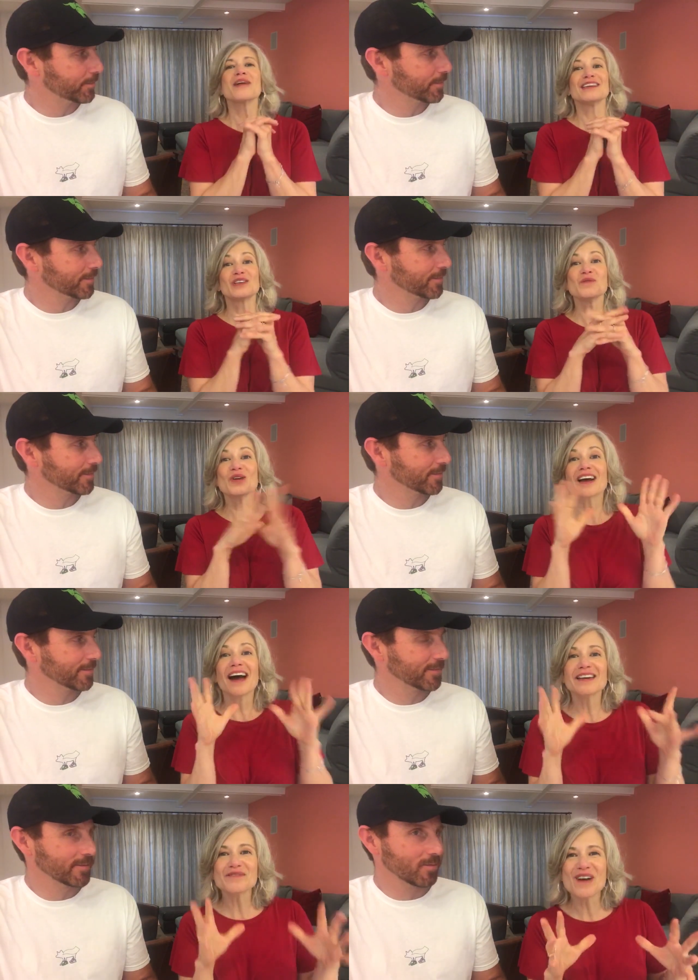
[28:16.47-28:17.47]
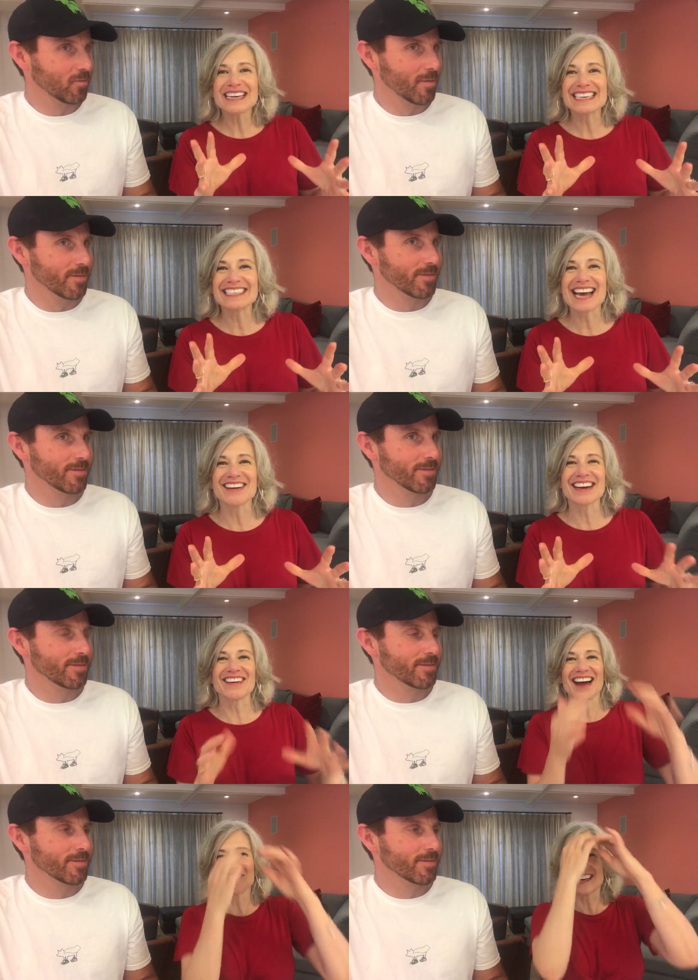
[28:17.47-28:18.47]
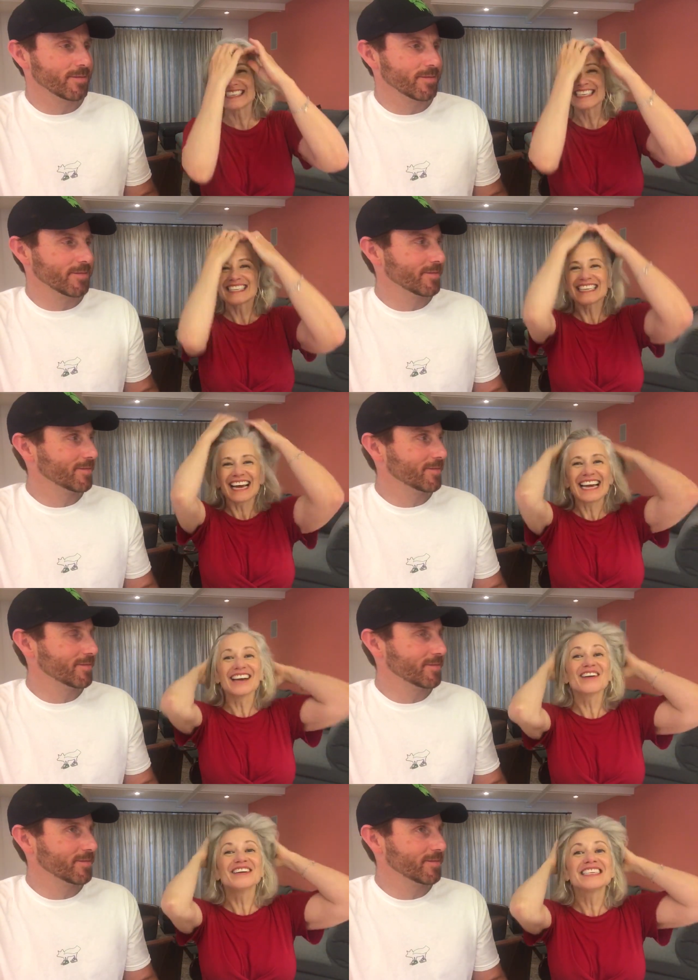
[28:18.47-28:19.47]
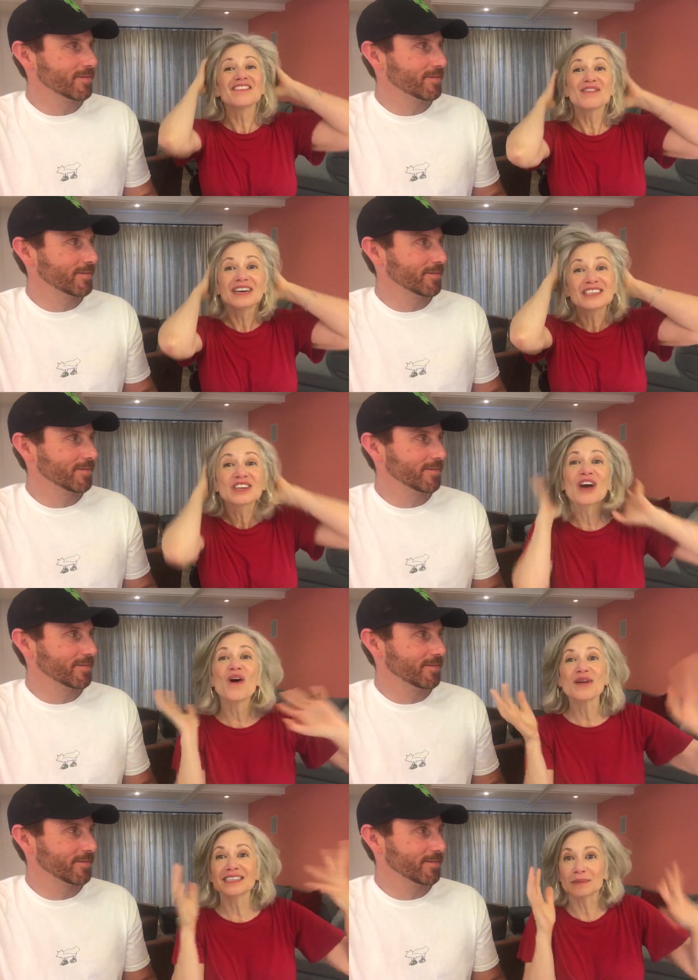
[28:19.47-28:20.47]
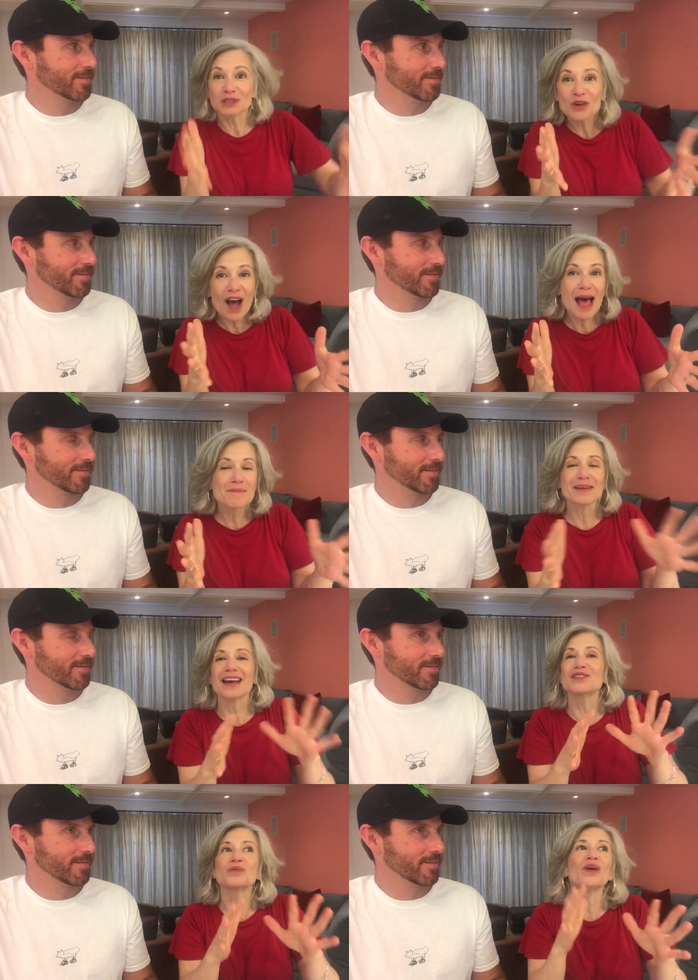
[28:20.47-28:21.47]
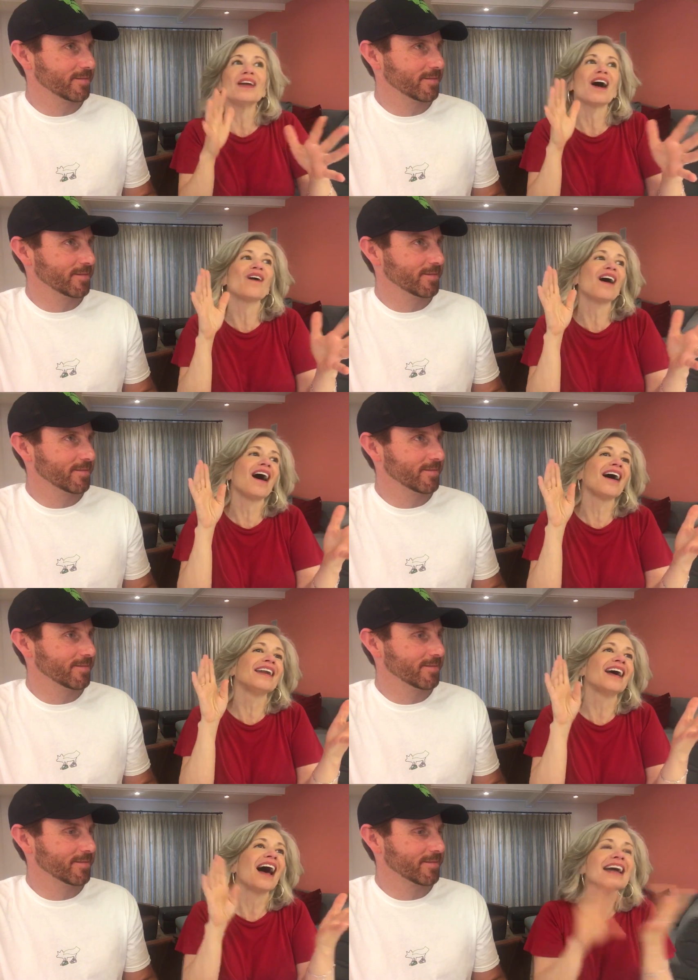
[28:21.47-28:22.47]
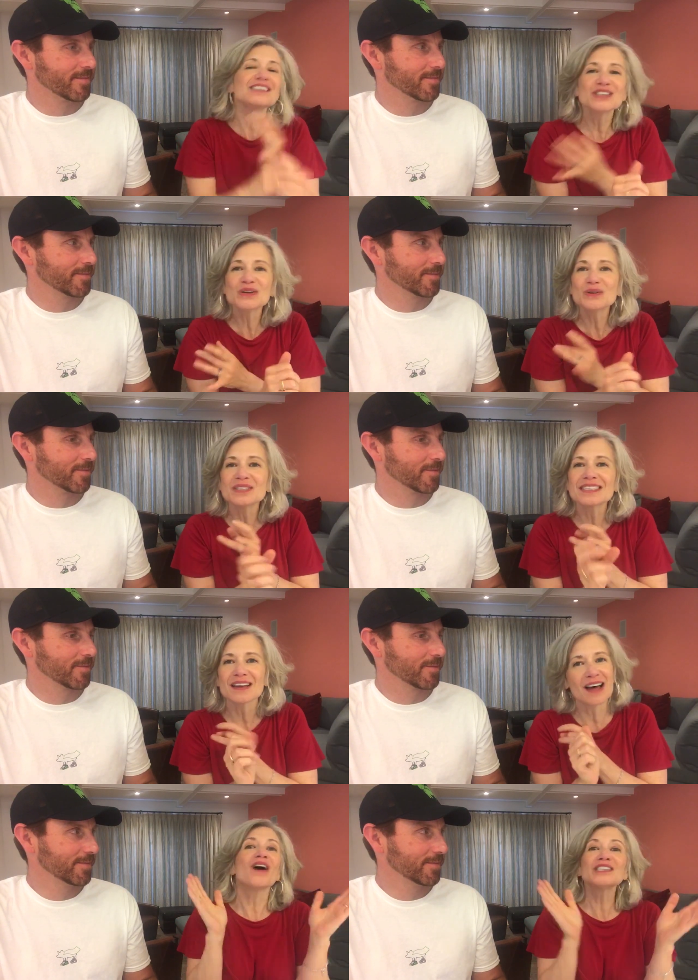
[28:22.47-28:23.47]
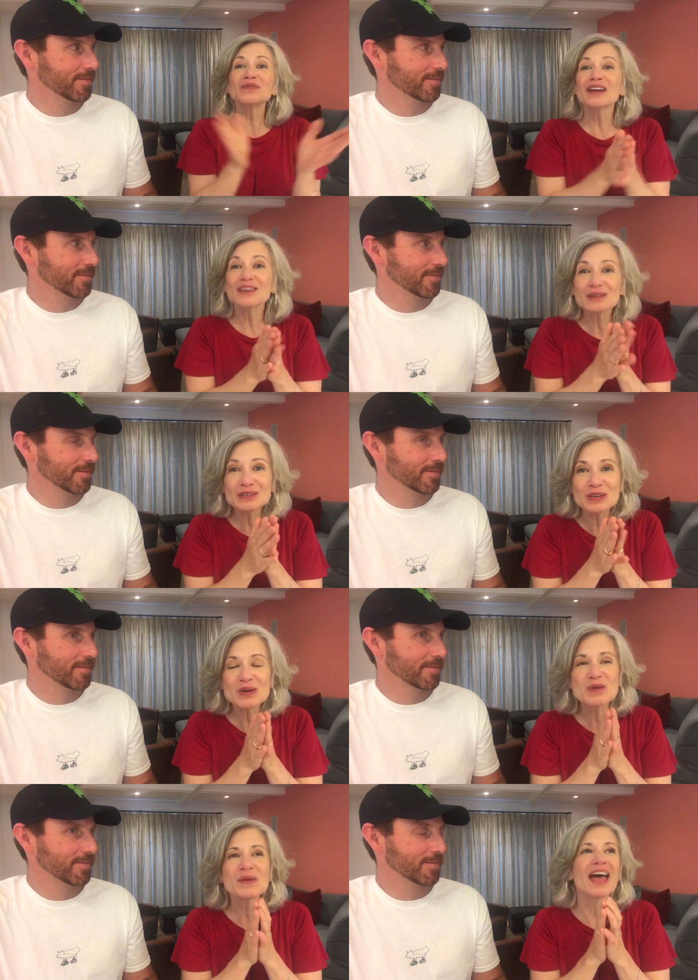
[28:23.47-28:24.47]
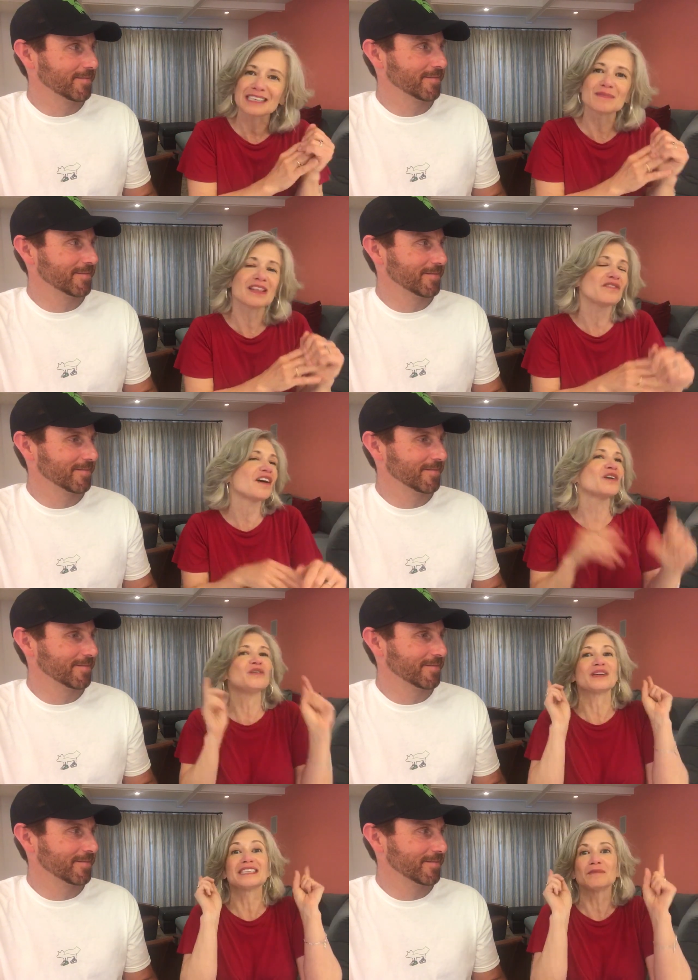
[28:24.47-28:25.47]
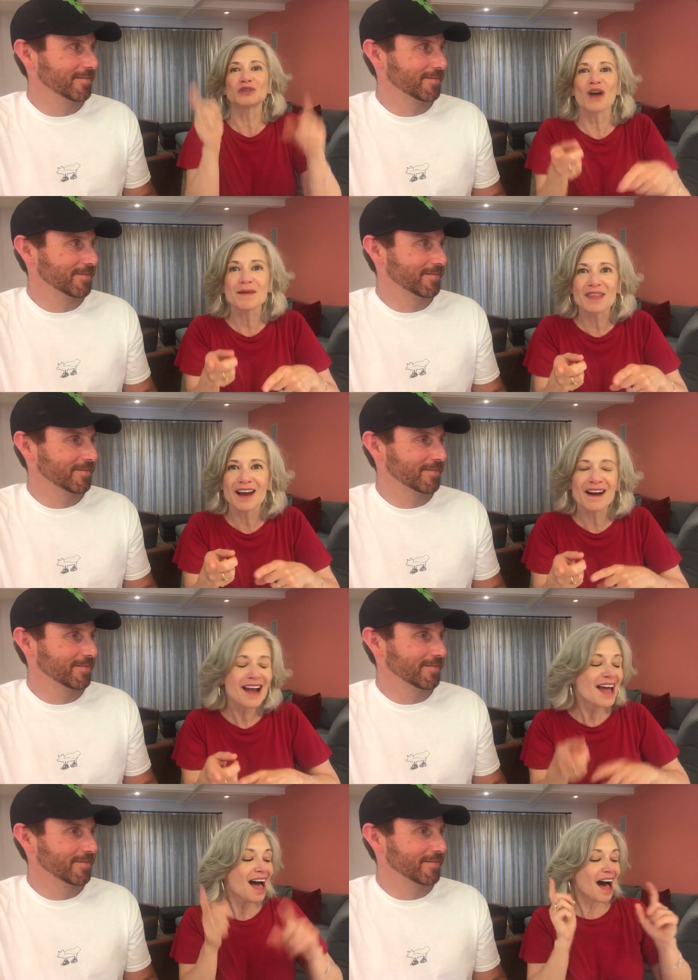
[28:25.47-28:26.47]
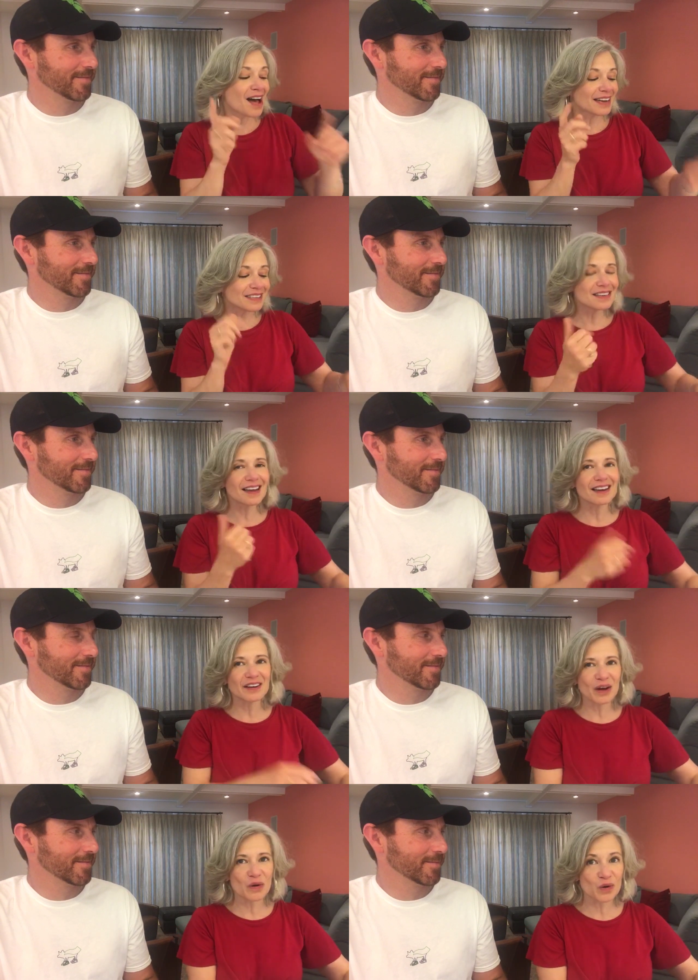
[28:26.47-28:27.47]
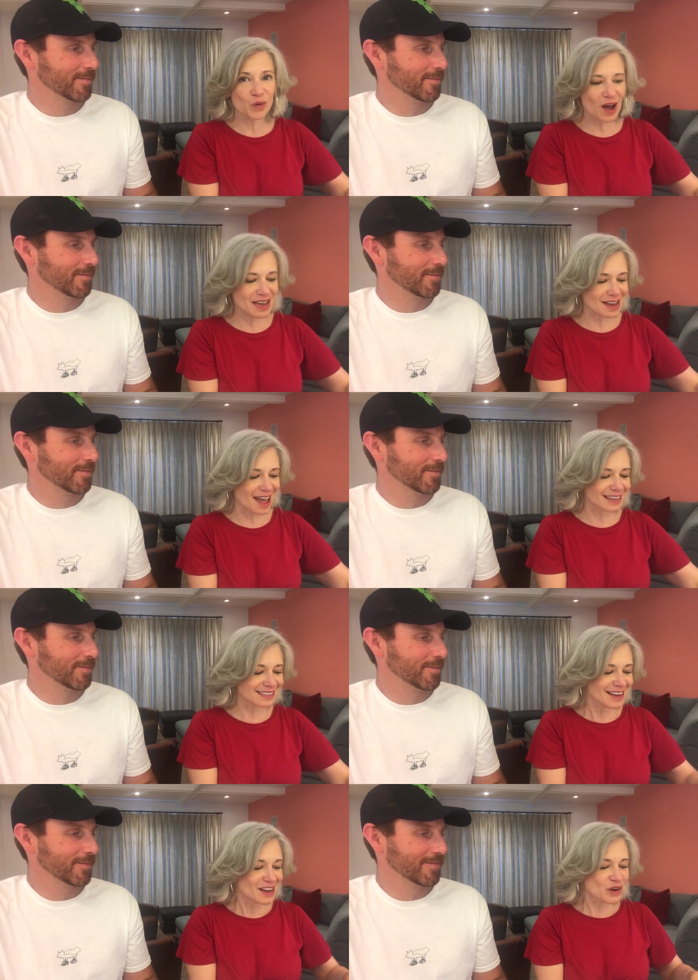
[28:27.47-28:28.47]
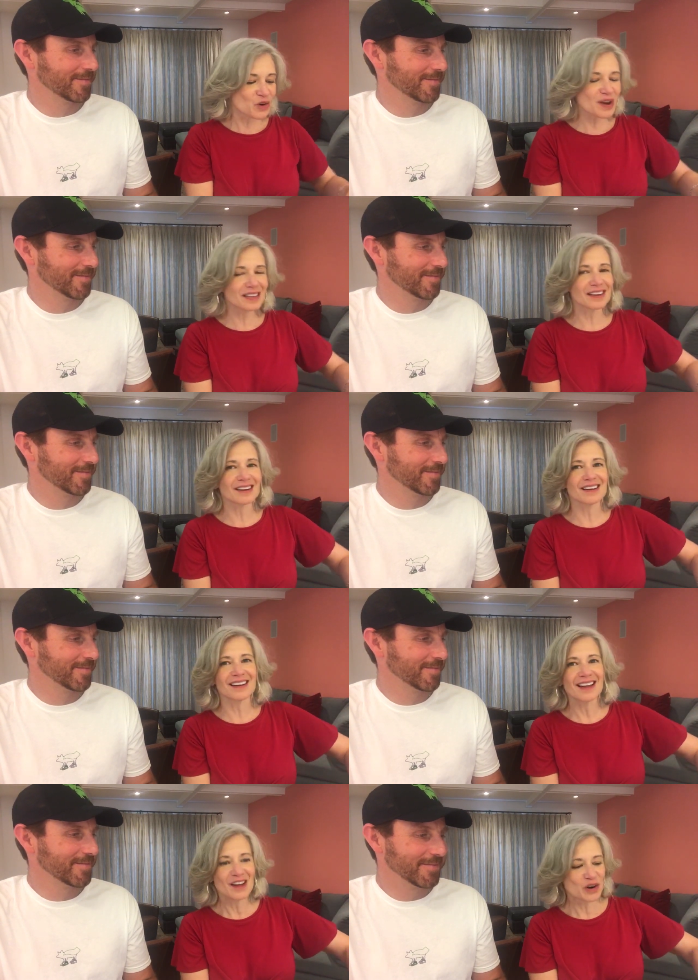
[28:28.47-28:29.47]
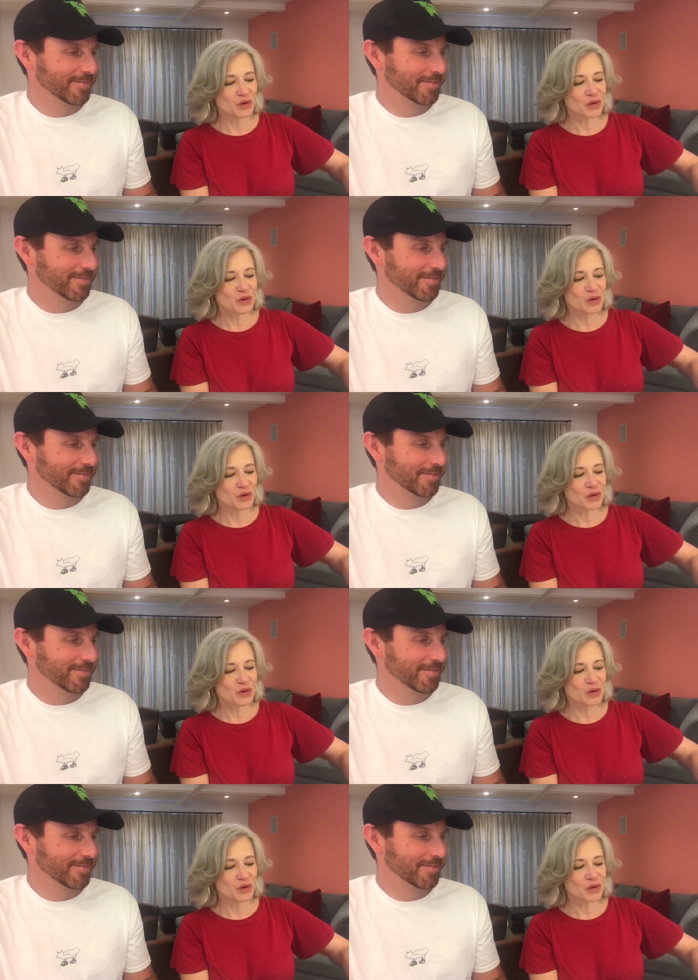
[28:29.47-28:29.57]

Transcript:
Speaker 1: Okay, so we're kind of winding down here. I want to just uh, encourage everyone to go and subscribe because we are on iTunes. We're also on YouTube. Elysabeth Alfano, you can subscribe there. Uh, he's not going to go quite yet. Quick little